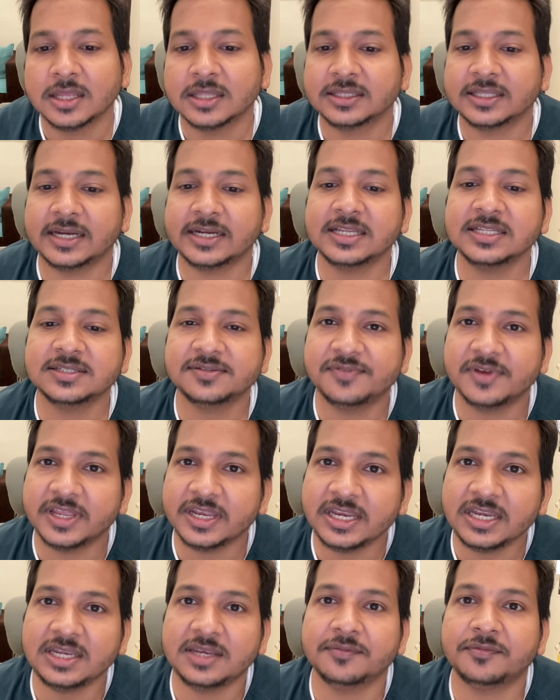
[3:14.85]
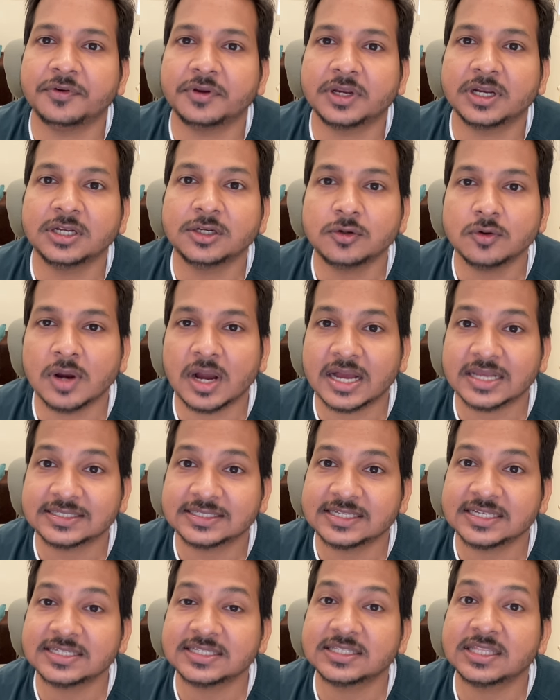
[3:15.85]
That is very difficult to
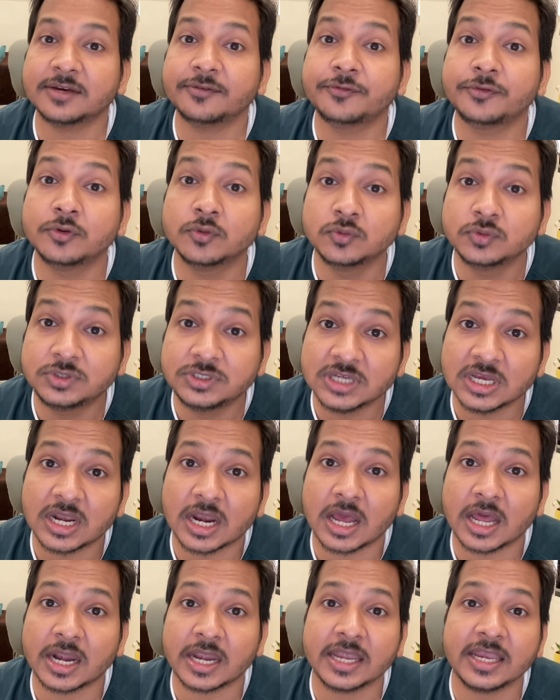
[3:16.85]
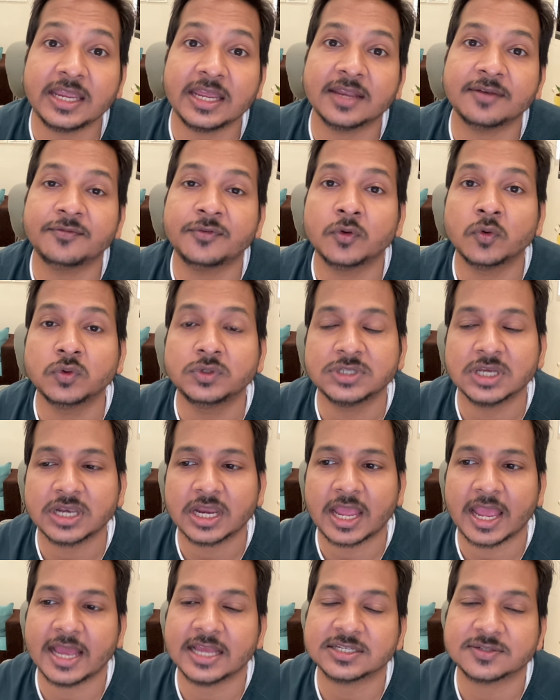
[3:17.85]
assess the future earning and future
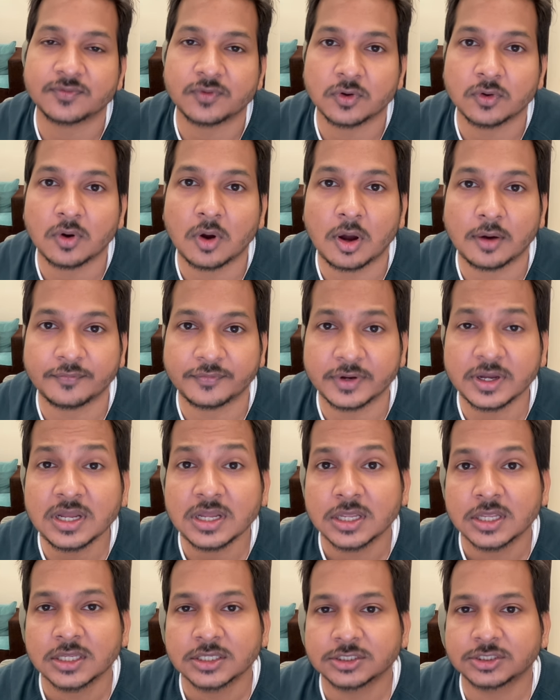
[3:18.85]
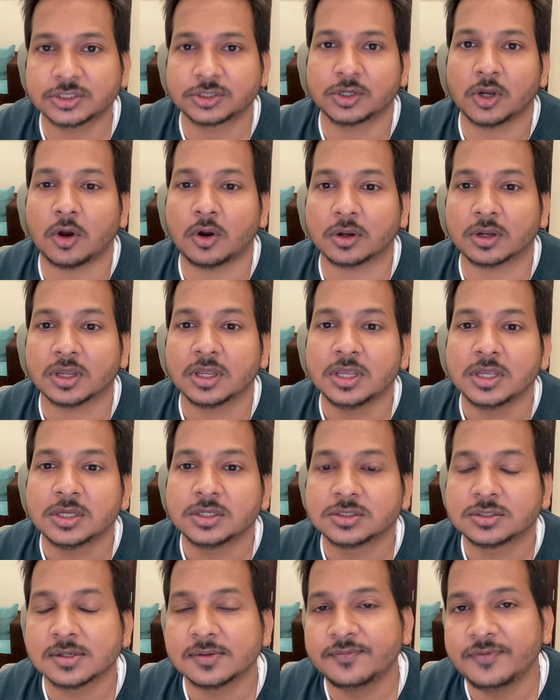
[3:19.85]
cash flow of a stock.
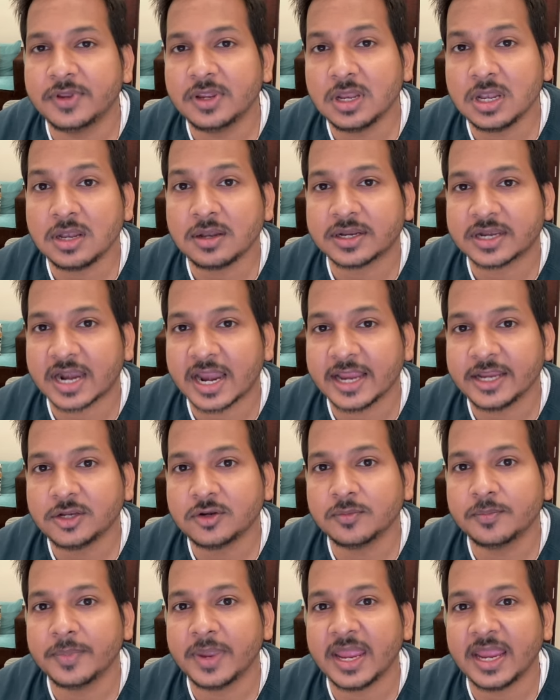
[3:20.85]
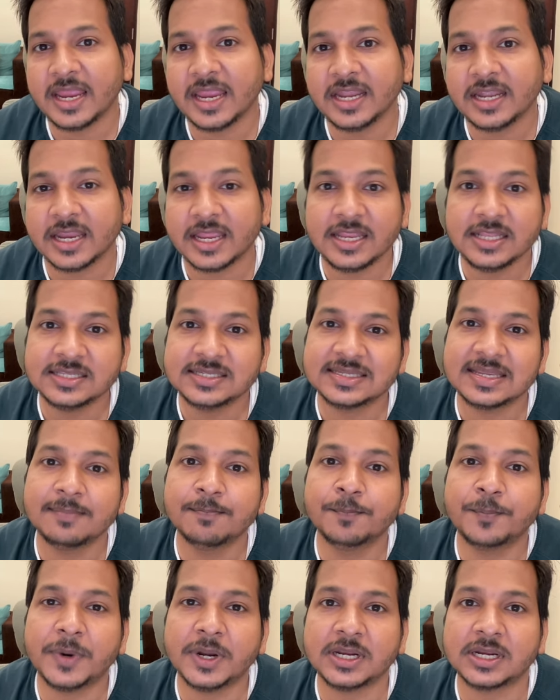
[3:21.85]
So we'll try to make it in
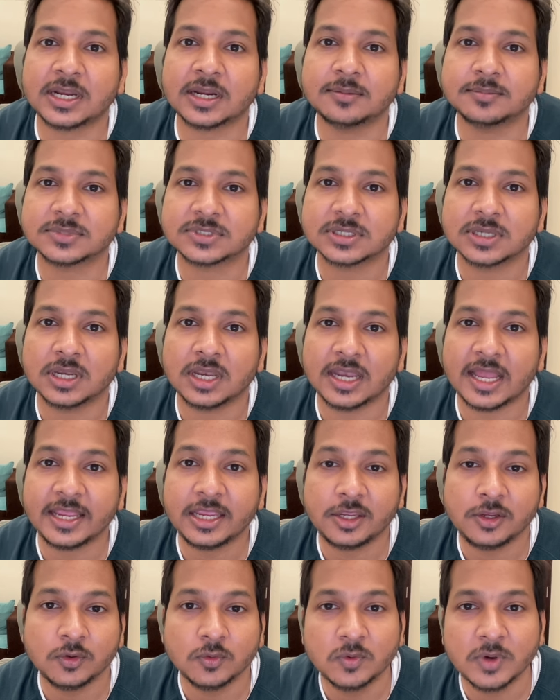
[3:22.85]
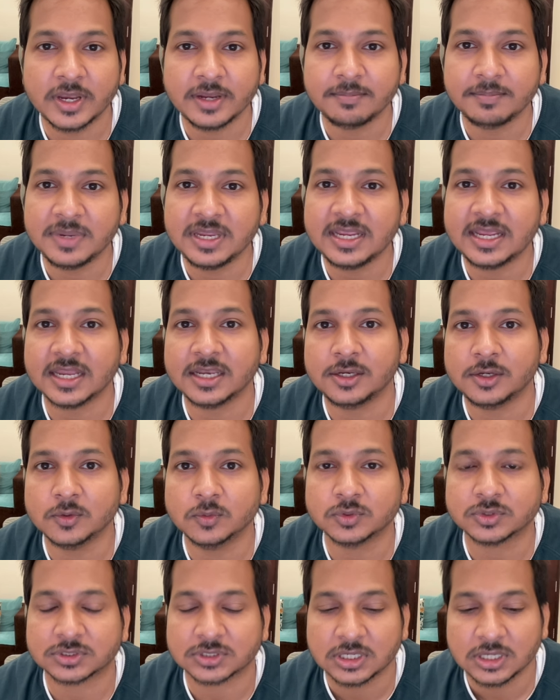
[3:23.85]
simple terms like you and me can
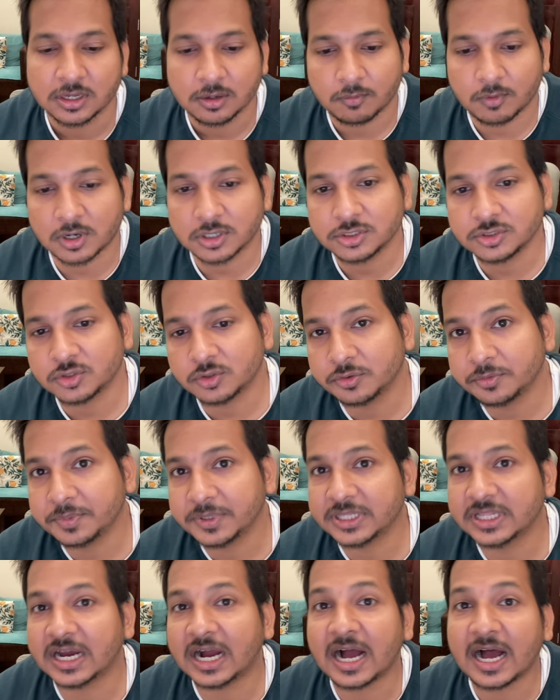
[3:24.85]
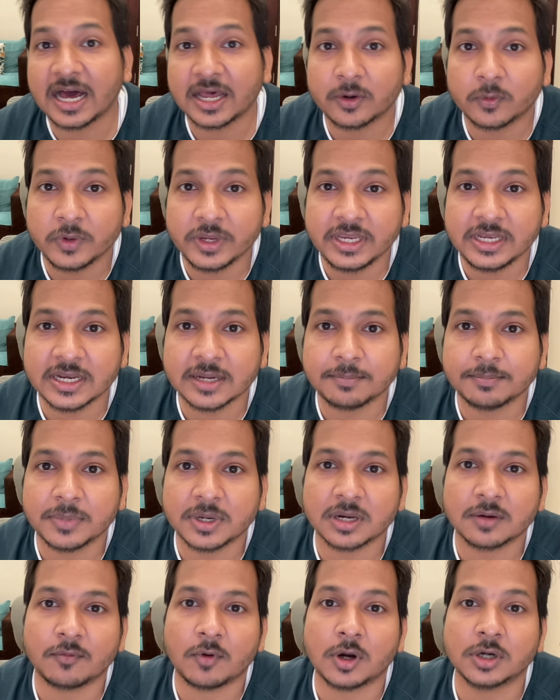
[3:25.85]
use. What should be the ROE
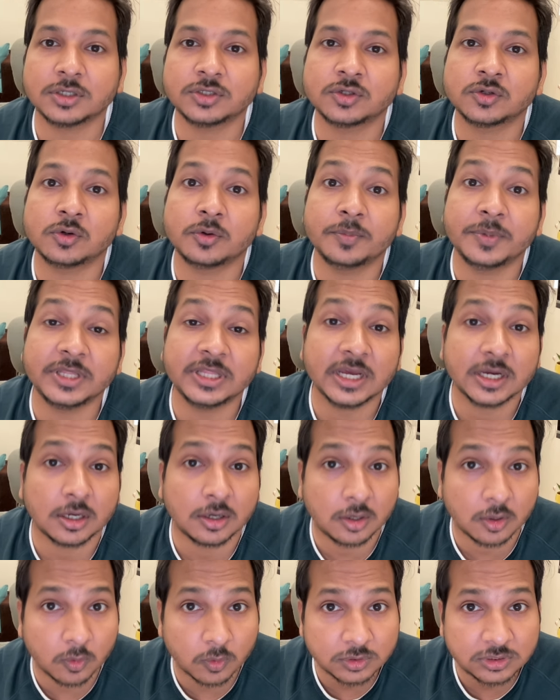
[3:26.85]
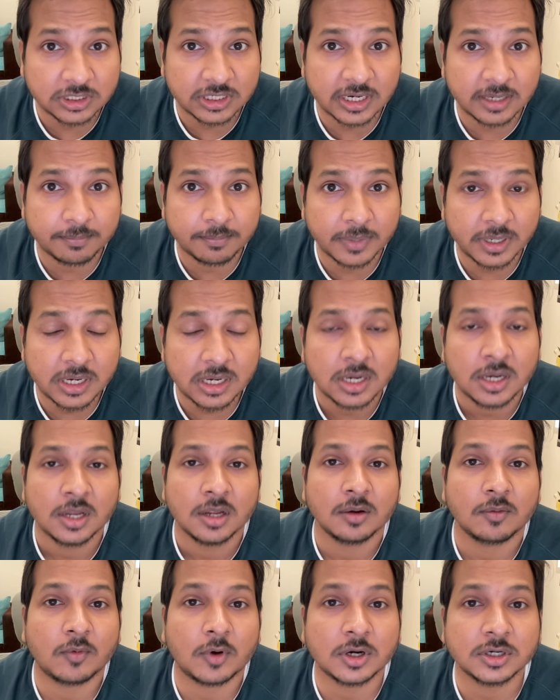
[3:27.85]
number, what should be the growth number,
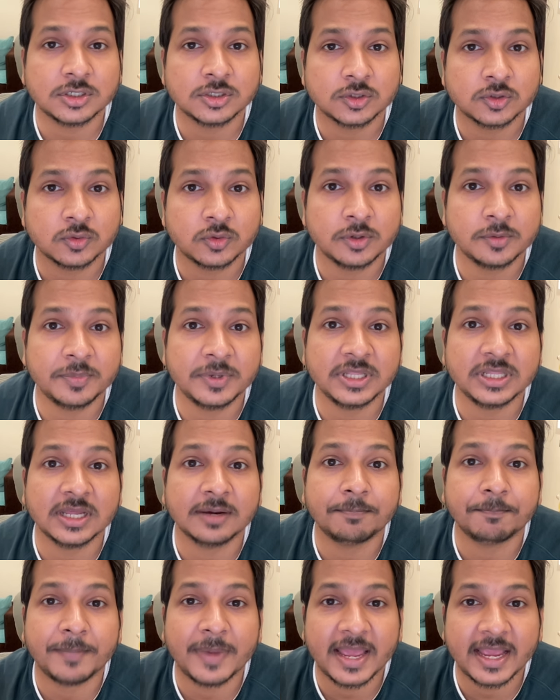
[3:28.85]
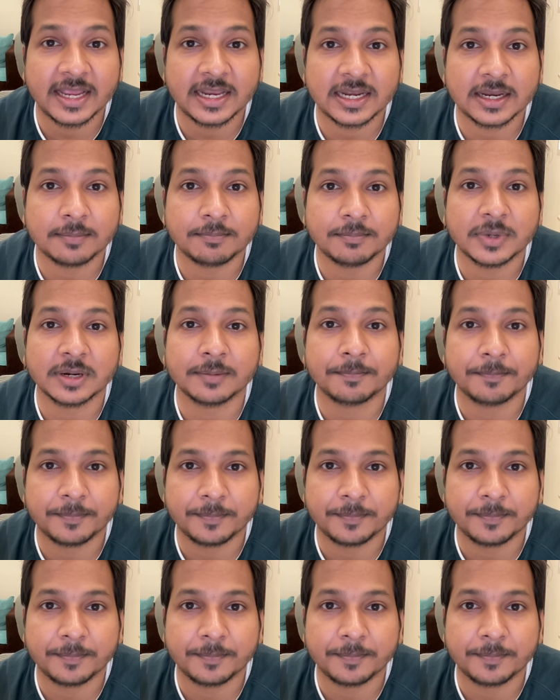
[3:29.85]
what should be the PEG number,